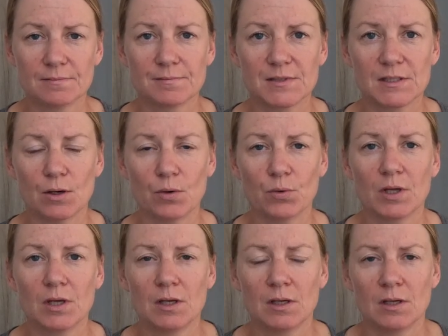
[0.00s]
So
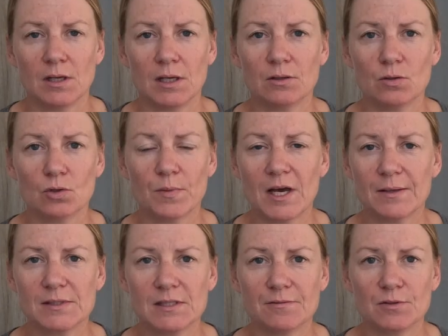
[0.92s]
in Google
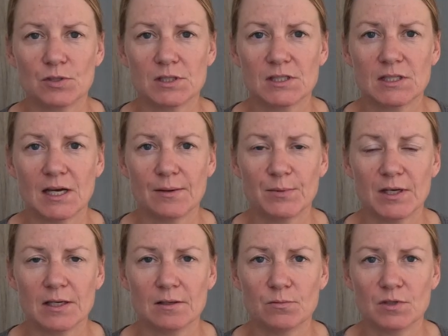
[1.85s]
Maps, if you just type
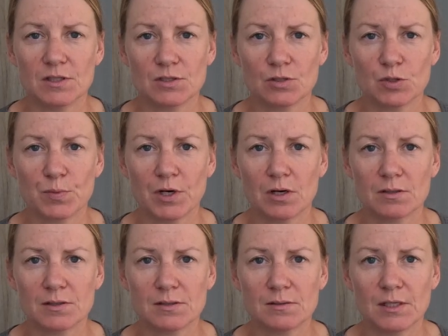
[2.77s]
in the search
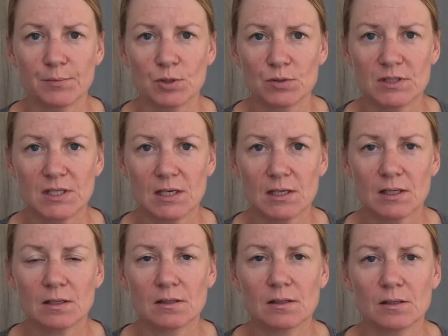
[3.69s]
bar
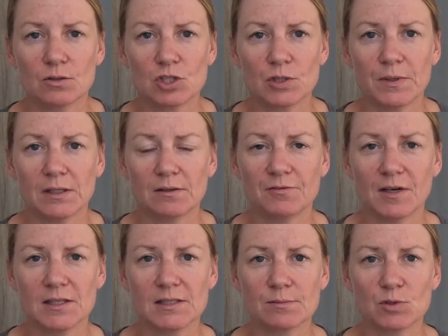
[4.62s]
WC, you should be able to
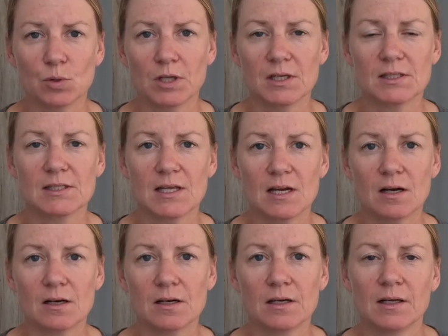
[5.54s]
find some toilets
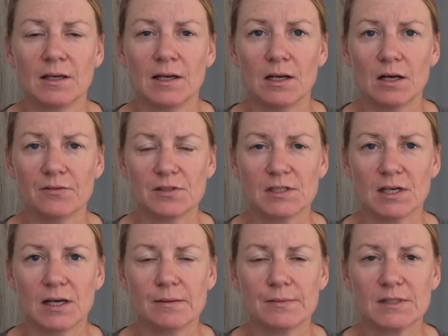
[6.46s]
there. And
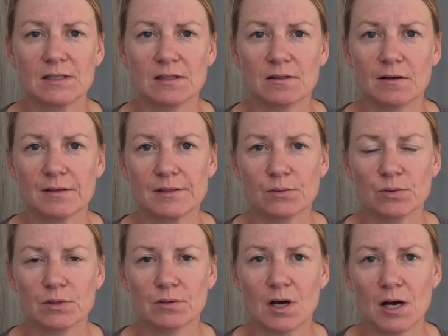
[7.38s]
oftentimes there are also
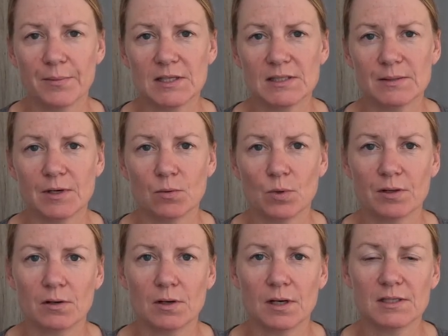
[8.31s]
little comments about
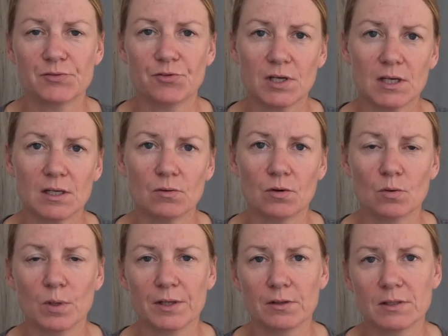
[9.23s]
whether or not it's free or
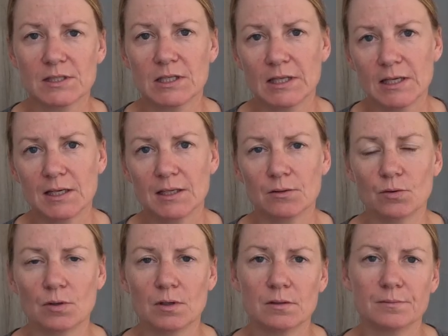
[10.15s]
whether it's clean
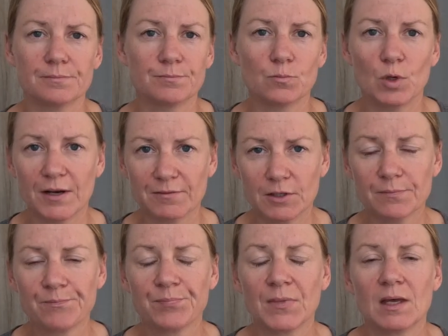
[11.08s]
or
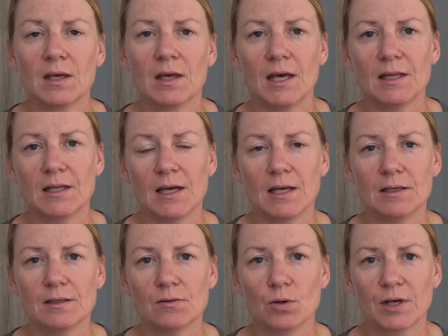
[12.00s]
whatever. And
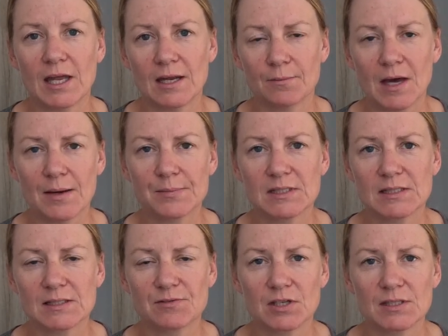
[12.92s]
then Organic Maps
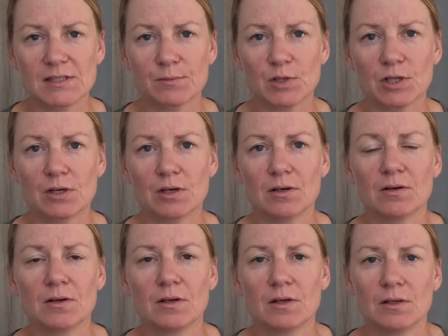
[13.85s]
is very similar.